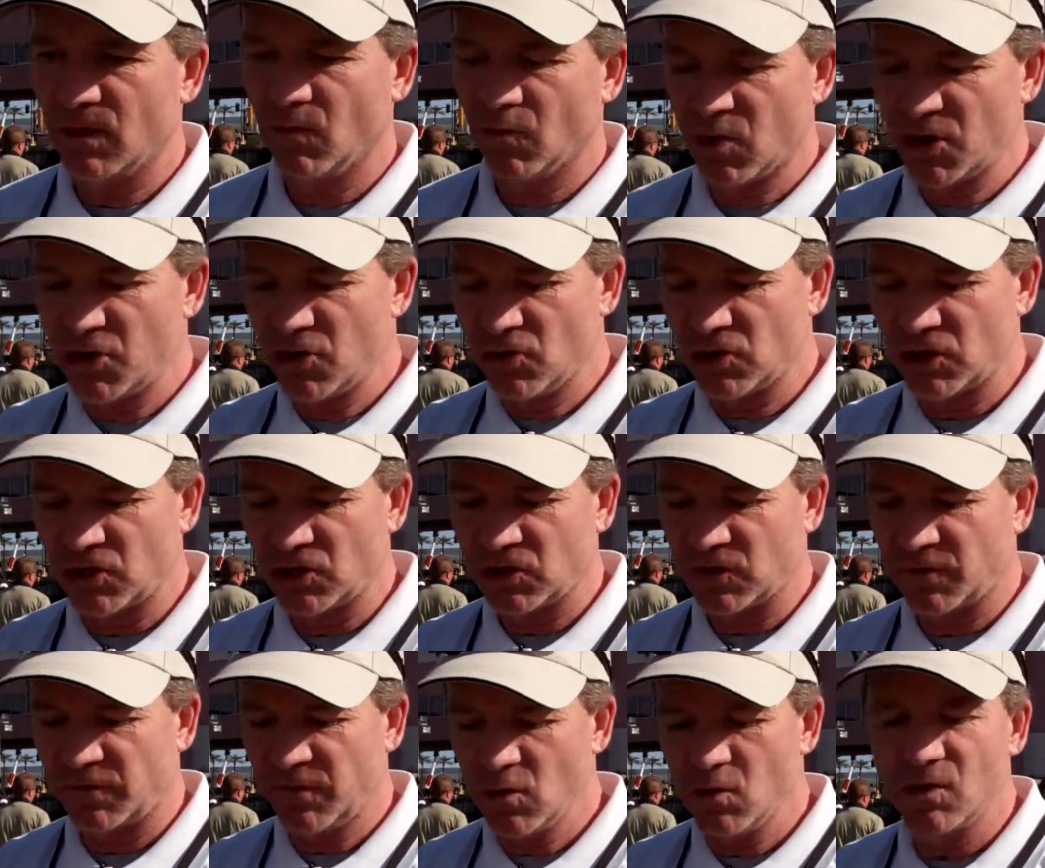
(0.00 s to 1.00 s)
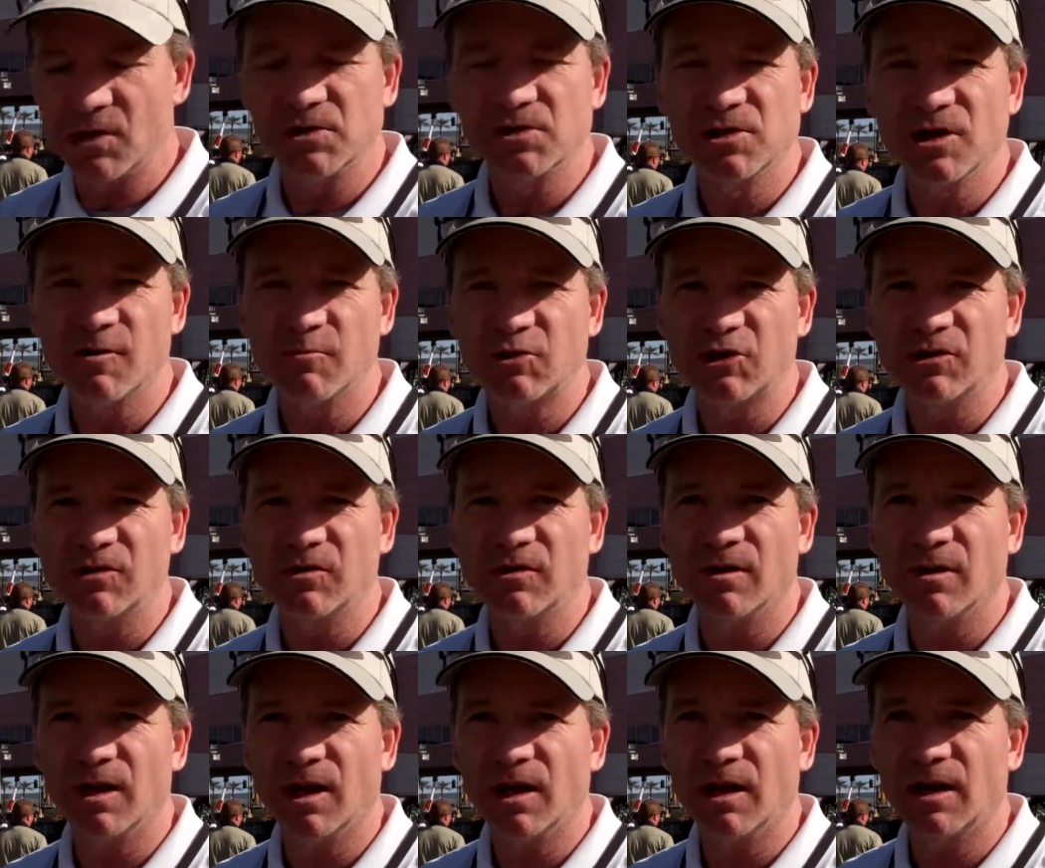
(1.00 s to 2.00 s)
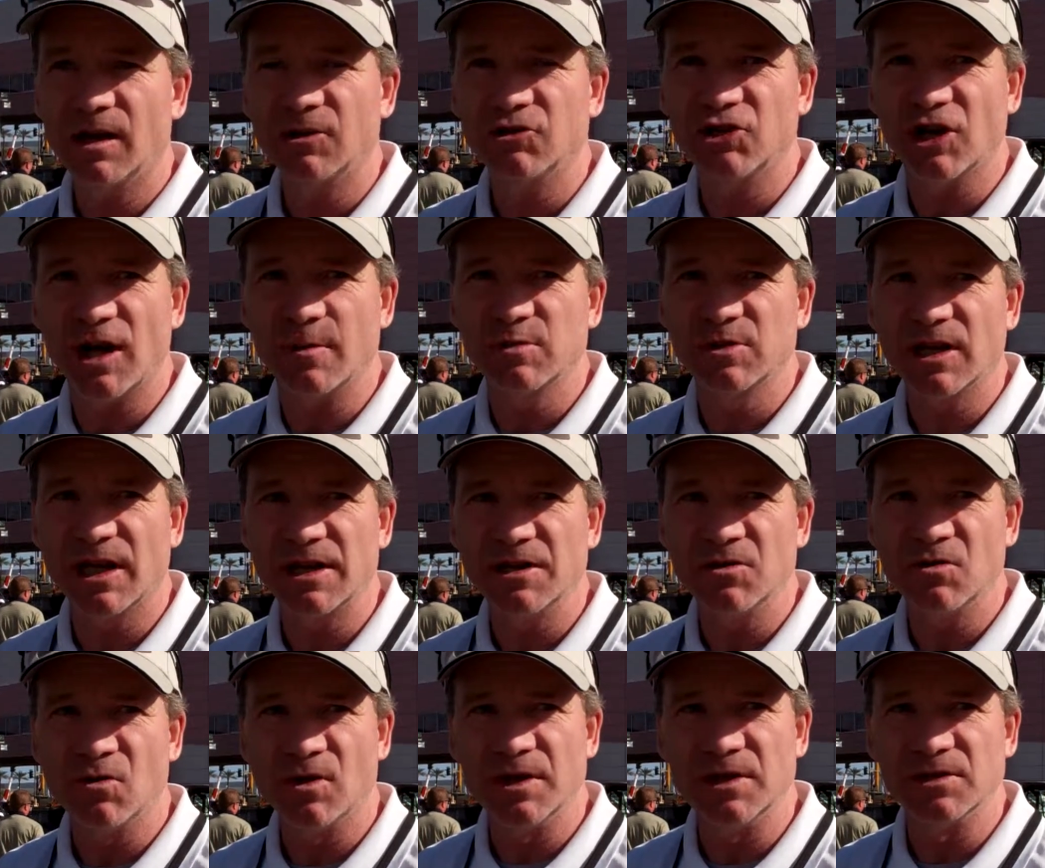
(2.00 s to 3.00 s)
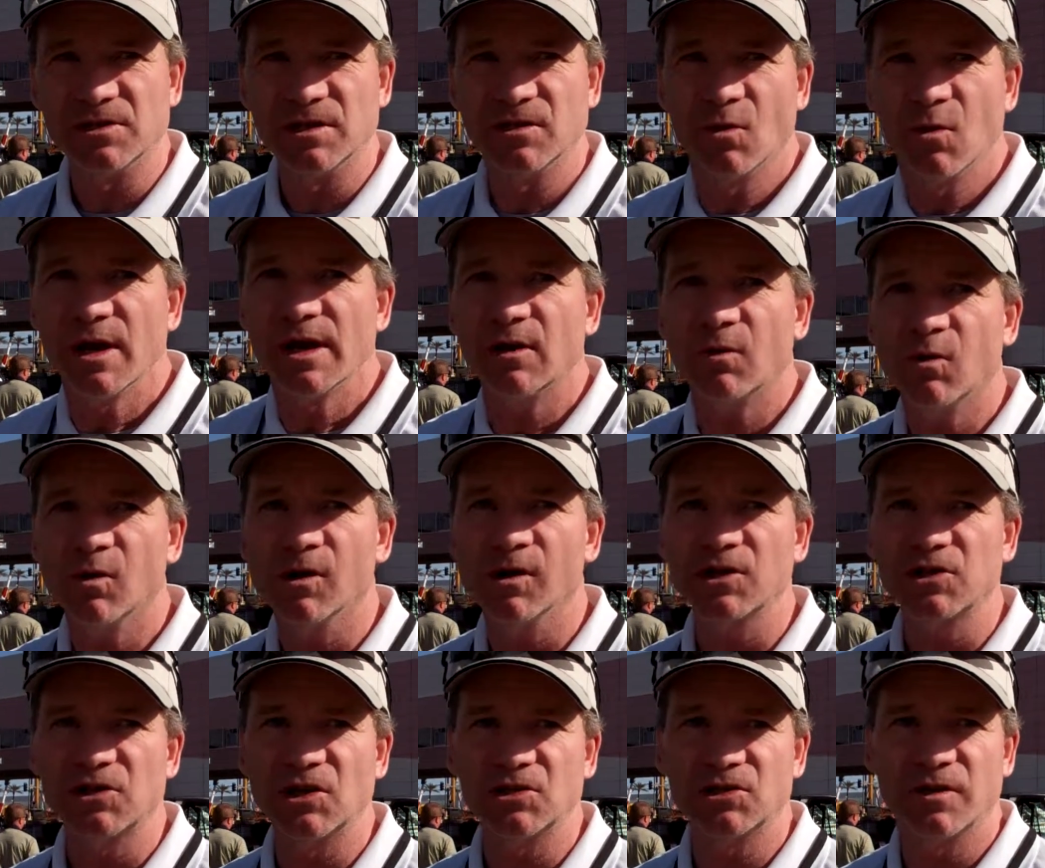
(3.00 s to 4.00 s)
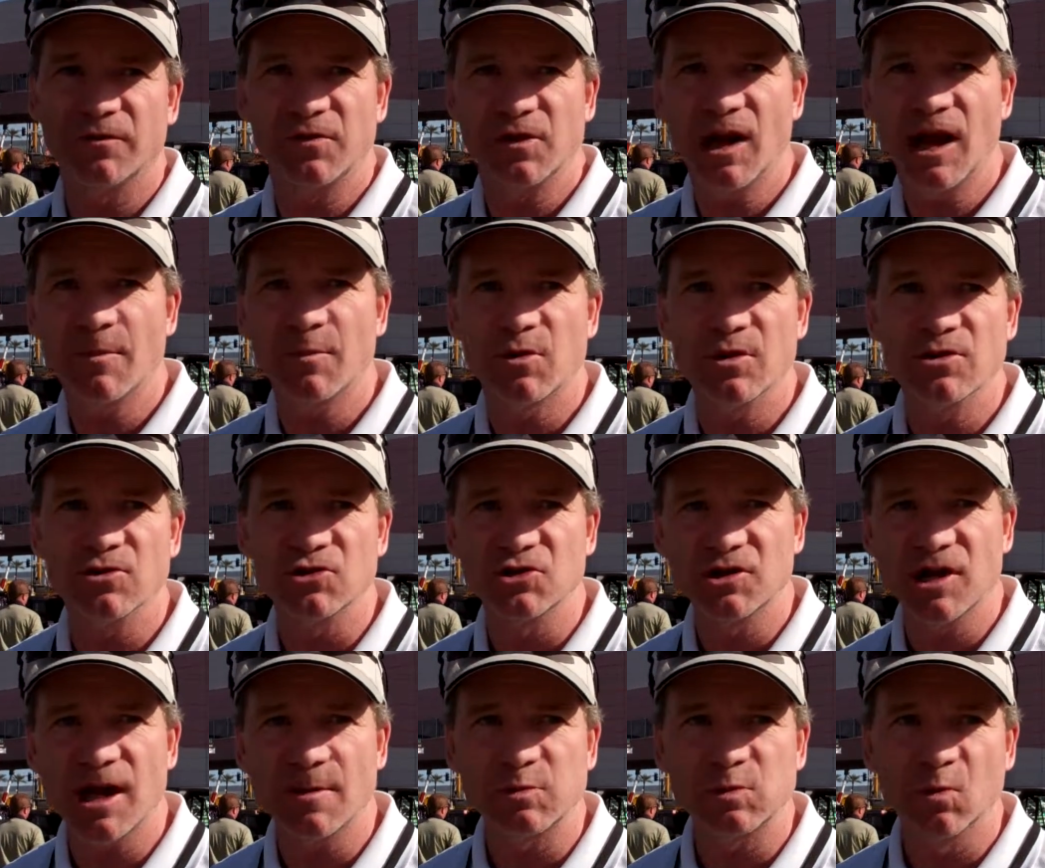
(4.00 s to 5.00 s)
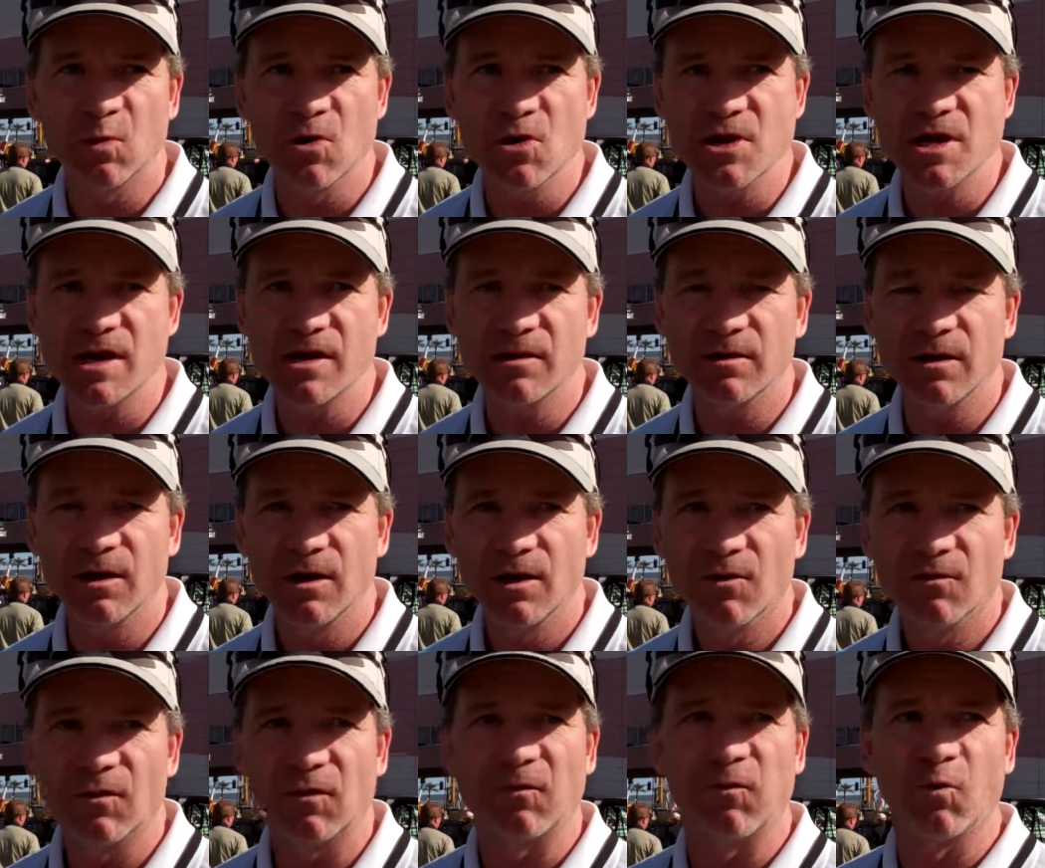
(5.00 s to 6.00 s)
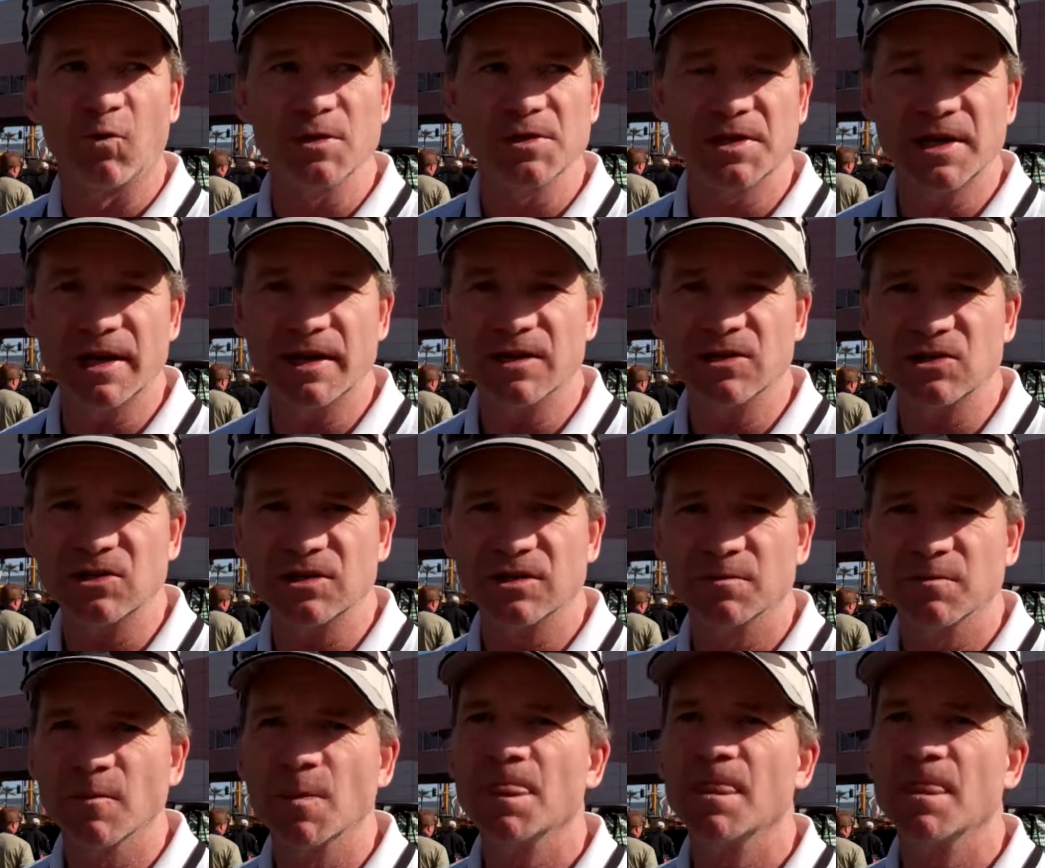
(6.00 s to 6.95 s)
reduces fuel consumption, job site noise, and the way it works is if the operator stops working for 4 seconds,